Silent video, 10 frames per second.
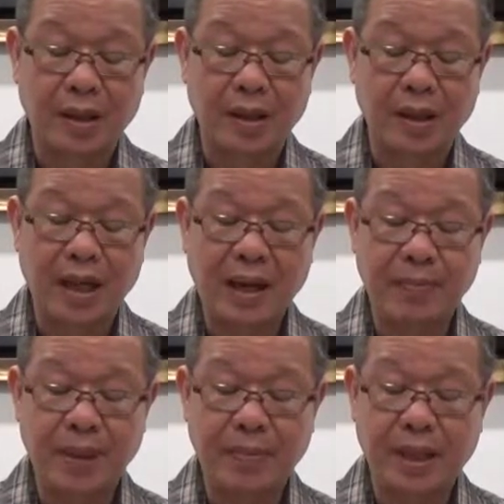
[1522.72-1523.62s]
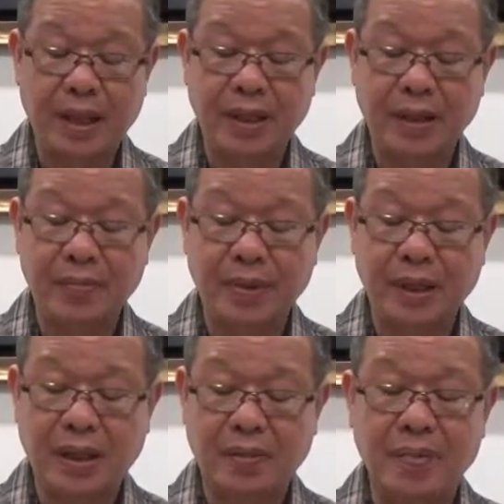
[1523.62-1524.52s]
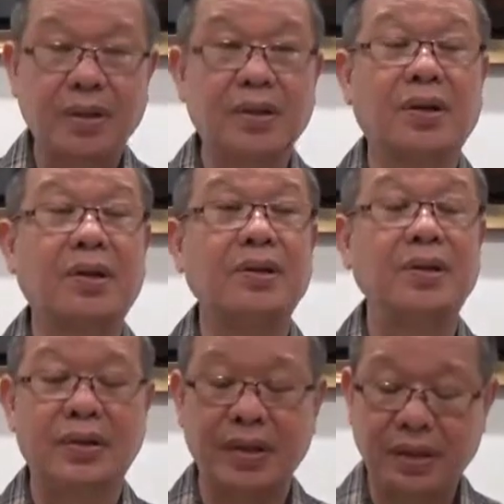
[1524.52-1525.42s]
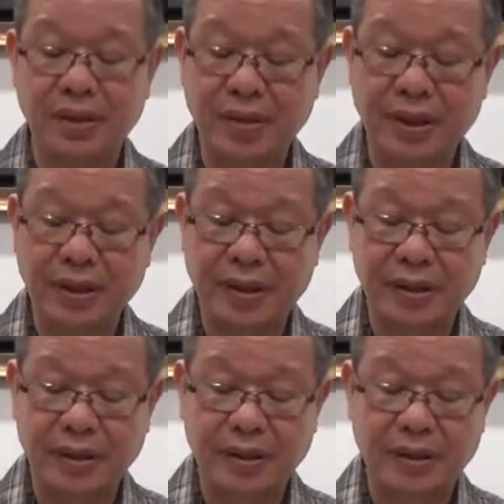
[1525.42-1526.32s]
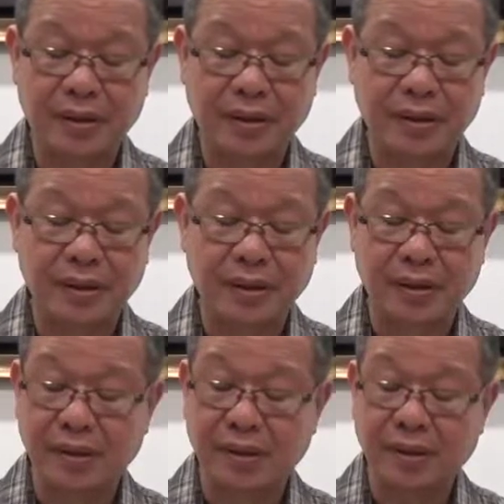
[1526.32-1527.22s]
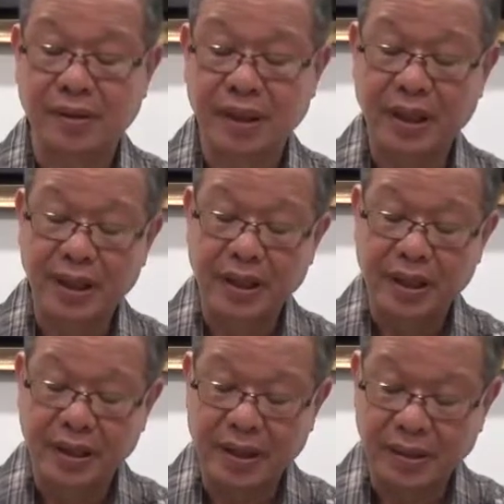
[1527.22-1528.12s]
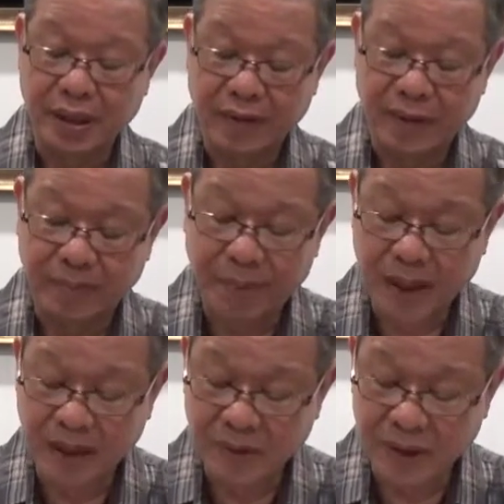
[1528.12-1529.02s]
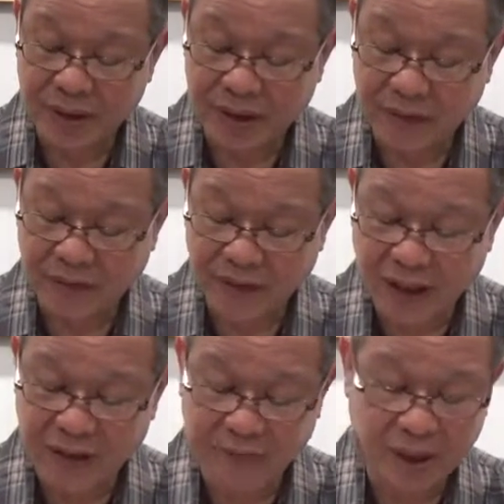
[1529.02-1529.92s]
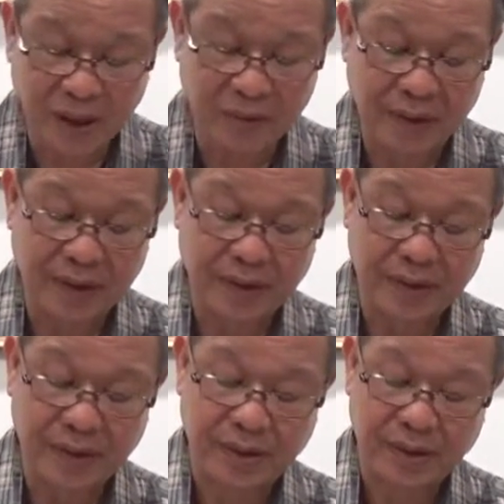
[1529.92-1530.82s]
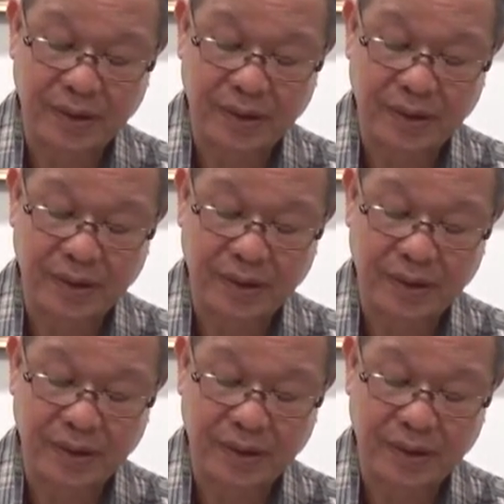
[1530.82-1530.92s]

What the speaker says: A happy mind becomes concentrated. Okay? Now you have the Pali words there, the five Pali words.